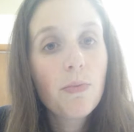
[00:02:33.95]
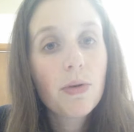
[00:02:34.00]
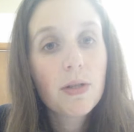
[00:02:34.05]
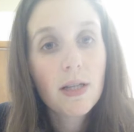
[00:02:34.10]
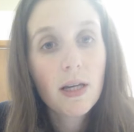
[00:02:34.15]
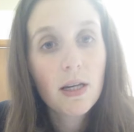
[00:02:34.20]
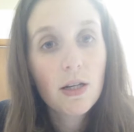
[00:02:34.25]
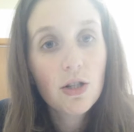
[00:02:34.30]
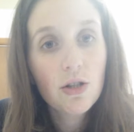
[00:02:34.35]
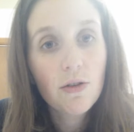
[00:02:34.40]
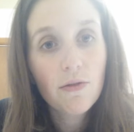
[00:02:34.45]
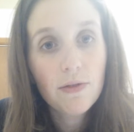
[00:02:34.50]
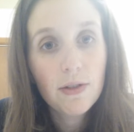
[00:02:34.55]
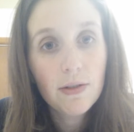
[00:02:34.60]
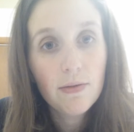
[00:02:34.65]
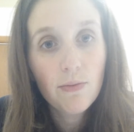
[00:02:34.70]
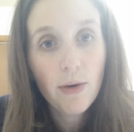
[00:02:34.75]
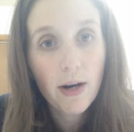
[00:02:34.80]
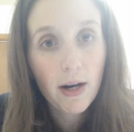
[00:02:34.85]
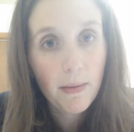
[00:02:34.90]
percentage
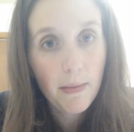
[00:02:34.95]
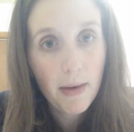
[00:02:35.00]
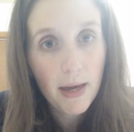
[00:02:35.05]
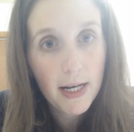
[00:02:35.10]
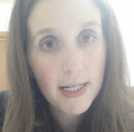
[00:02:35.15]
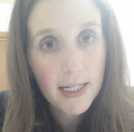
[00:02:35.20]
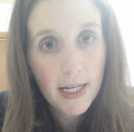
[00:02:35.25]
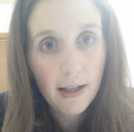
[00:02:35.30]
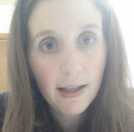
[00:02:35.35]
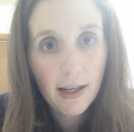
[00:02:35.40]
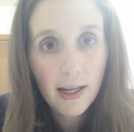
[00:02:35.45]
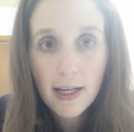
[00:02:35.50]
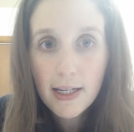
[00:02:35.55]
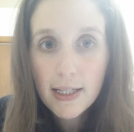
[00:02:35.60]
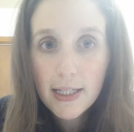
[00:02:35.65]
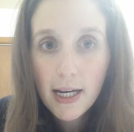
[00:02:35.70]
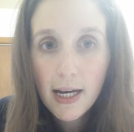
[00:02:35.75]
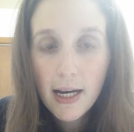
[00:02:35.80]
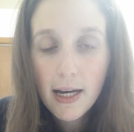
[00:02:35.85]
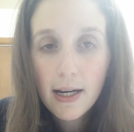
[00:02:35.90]
of recommended daily
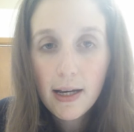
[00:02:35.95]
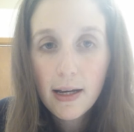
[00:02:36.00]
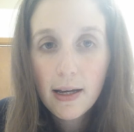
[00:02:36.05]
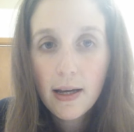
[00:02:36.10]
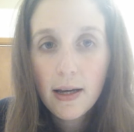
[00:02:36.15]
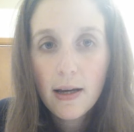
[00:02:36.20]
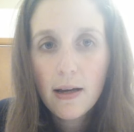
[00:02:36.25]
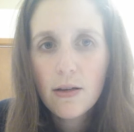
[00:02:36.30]
intake.